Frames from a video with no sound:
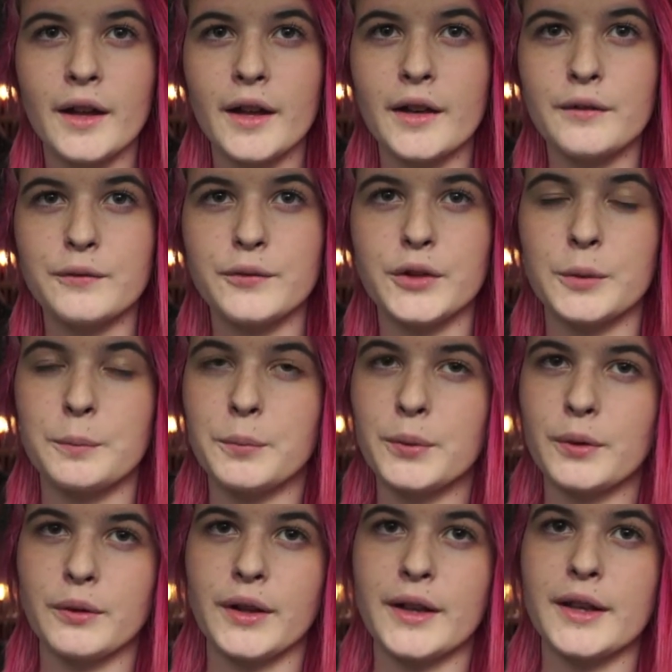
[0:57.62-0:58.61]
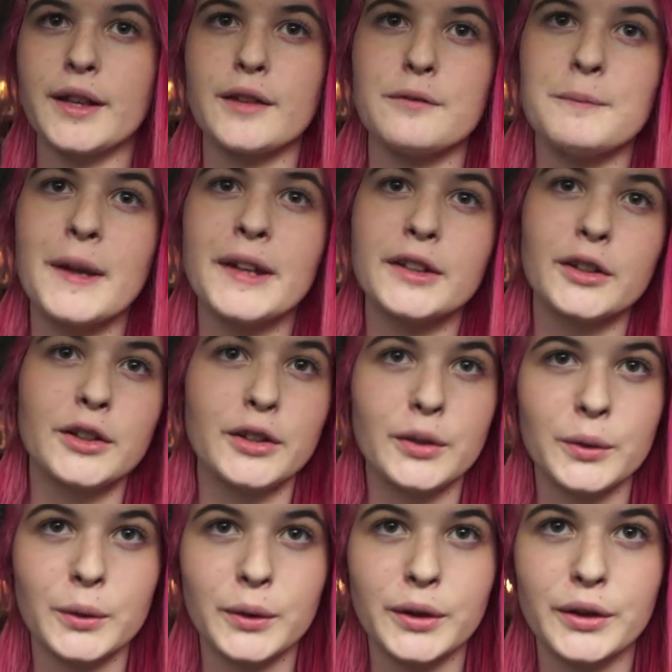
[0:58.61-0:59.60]
if mental
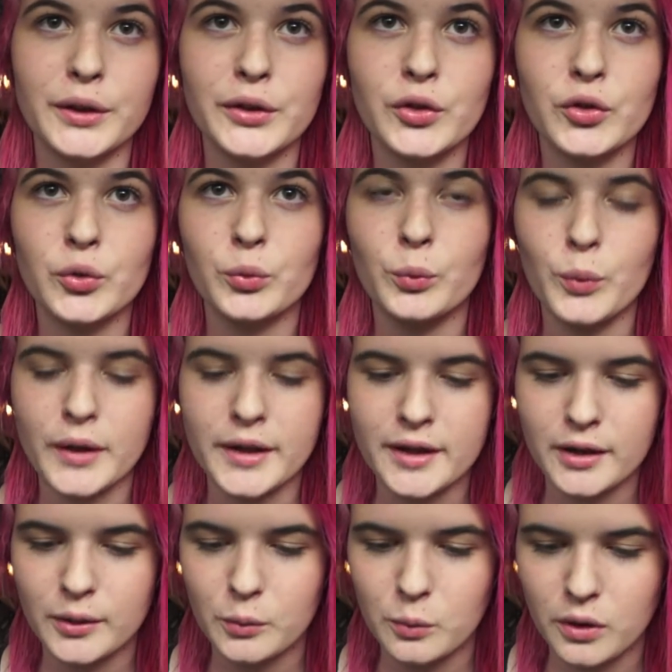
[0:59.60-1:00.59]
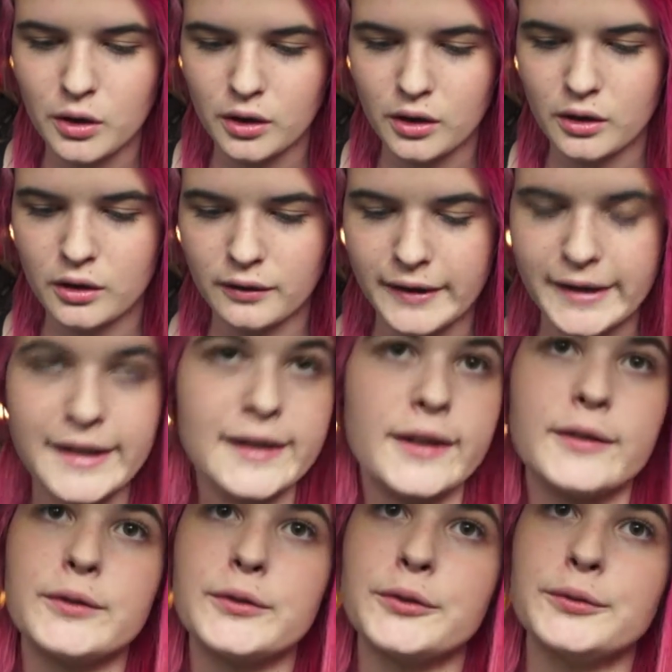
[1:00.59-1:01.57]
disorders were like
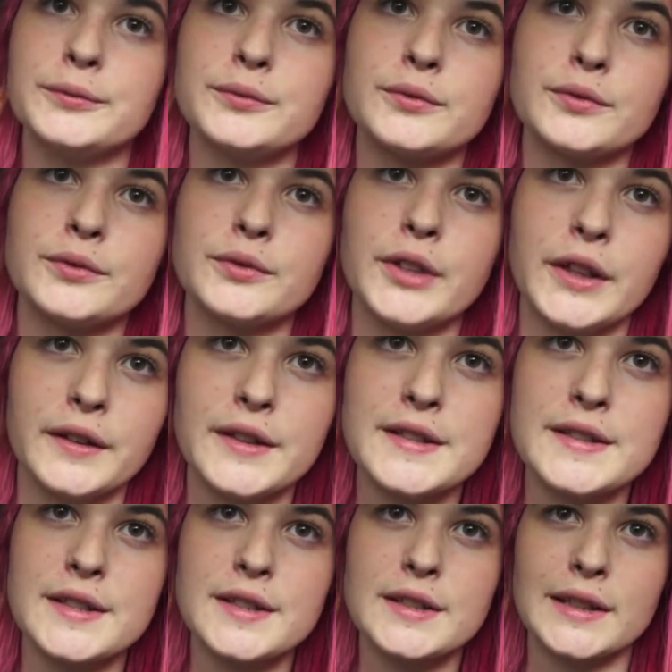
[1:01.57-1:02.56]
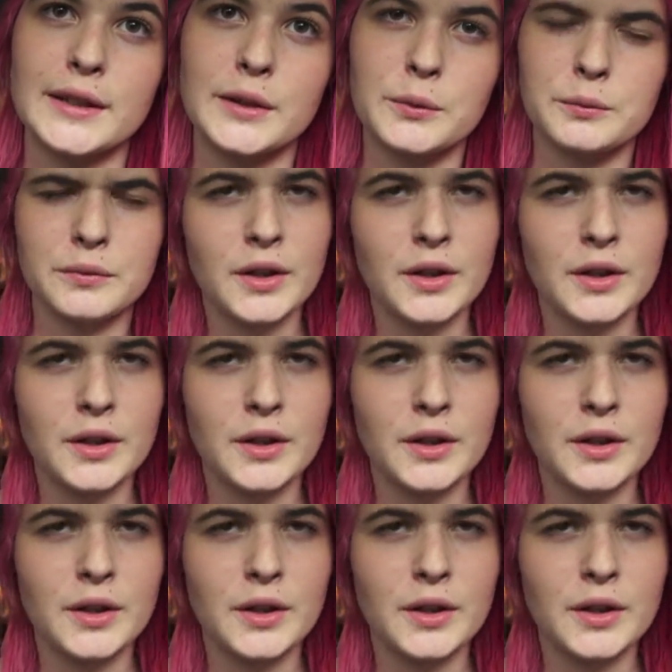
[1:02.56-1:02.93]
illnesses, like